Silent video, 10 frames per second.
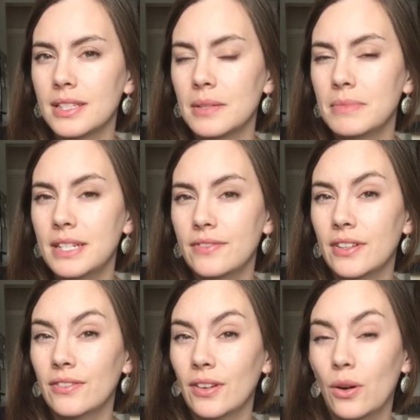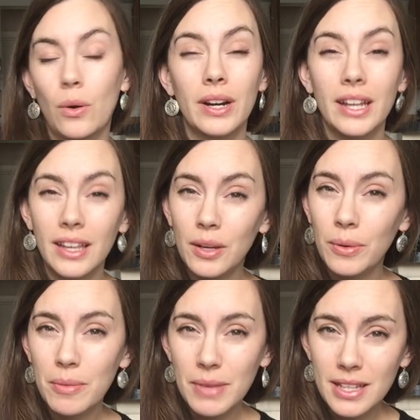some different recording
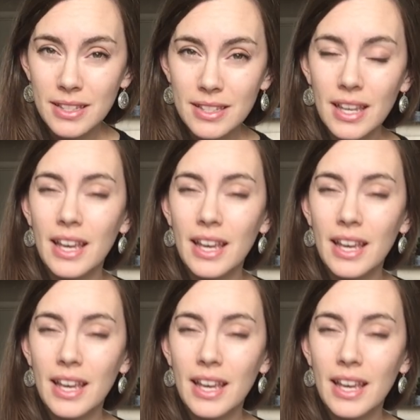equipment